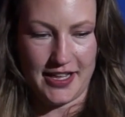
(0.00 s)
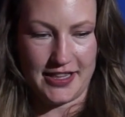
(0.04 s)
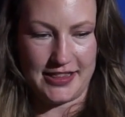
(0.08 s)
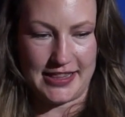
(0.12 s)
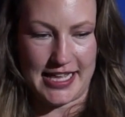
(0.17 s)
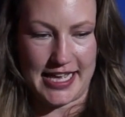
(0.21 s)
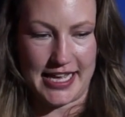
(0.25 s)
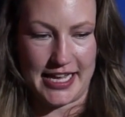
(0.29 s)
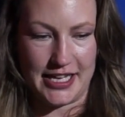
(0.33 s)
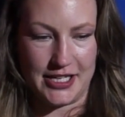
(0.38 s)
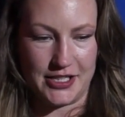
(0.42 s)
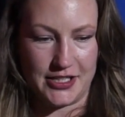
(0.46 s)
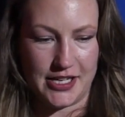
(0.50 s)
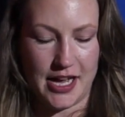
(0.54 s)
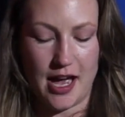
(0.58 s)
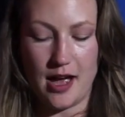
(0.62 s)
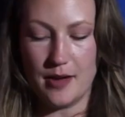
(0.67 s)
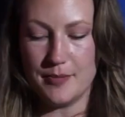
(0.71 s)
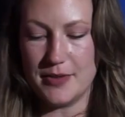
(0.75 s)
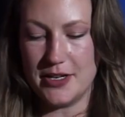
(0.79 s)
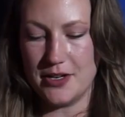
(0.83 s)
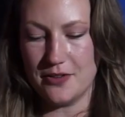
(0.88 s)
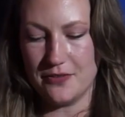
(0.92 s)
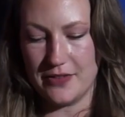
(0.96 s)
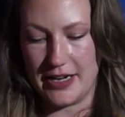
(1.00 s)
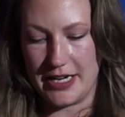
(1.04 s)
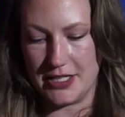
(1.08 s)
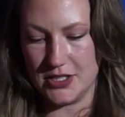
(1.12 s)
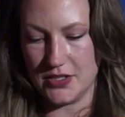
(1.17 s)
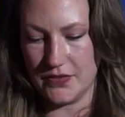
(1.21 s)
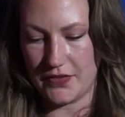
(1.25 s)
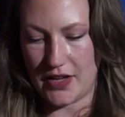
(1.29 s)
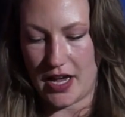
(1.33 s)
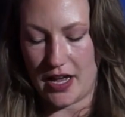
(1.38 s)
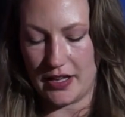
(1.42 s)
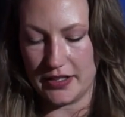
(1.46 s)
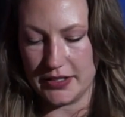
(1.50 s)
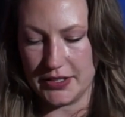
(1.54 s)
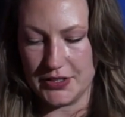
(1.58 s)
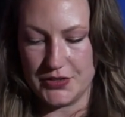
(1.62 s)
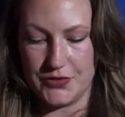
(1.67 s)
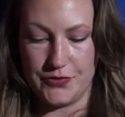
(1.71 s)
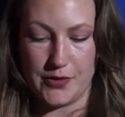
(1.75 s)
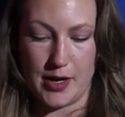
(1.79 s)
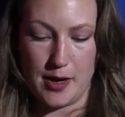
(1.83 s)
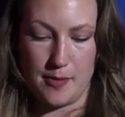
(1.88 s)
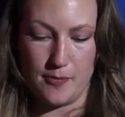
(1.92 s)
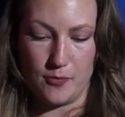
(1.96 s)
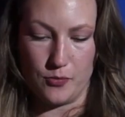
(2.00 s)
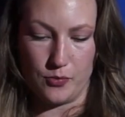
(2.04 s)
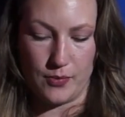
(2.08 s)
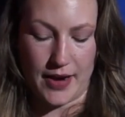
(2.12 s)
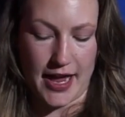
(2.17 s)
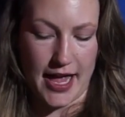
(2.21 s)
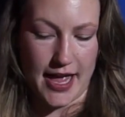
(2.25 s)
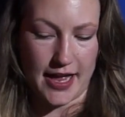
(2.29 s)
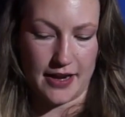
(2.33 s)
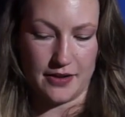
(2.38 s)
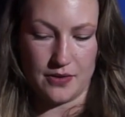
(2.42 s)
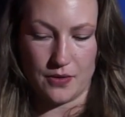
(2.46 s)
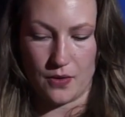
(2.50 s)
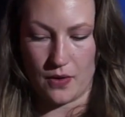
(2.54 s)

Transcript: They come in a range of colors from red,